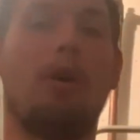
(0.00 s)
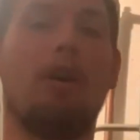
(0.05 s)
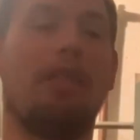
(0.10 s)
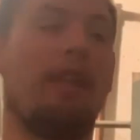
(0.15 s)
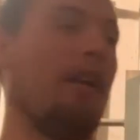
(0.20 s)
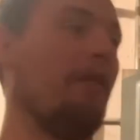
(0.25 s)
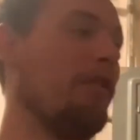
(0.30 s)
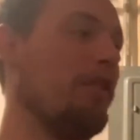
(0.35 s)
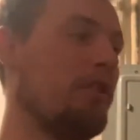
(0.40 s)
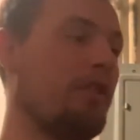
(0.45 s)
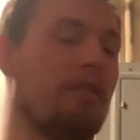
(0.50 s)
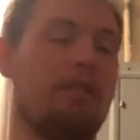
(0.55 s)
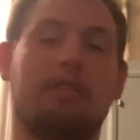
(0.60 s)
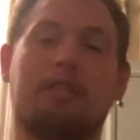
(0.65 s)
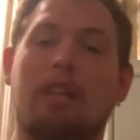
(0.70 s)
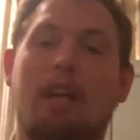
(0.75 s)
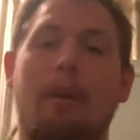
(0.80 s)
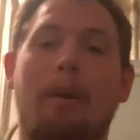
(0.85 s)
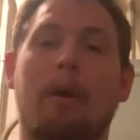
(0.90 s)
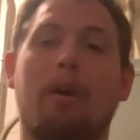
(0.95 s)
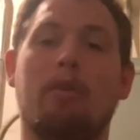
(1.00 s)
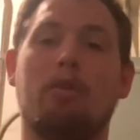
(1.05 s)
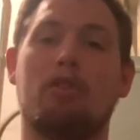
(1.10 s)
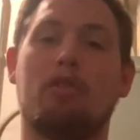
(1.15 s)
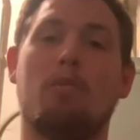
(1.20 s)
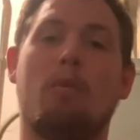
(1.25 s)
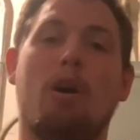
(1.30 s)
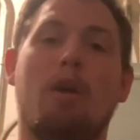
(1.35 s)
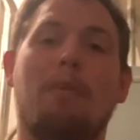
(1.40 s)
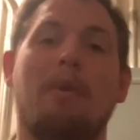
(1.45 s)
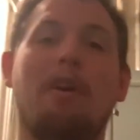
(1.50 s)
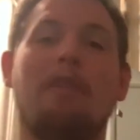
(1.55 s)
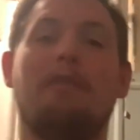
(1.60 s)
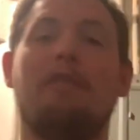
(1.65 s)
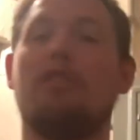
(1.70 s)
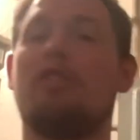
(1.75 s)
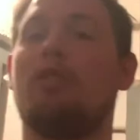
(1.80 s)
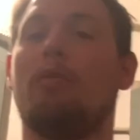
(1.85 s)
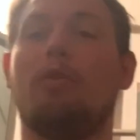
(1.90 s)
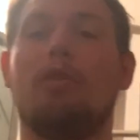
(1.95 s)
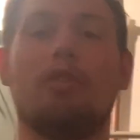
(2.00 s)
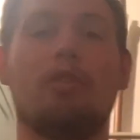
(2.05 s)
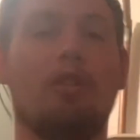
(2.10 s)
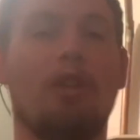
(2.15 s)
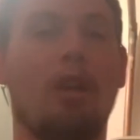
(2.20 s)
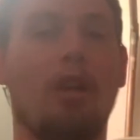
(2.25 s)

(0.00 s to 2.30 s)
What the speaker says: Every single time I go smallmouth fishing, which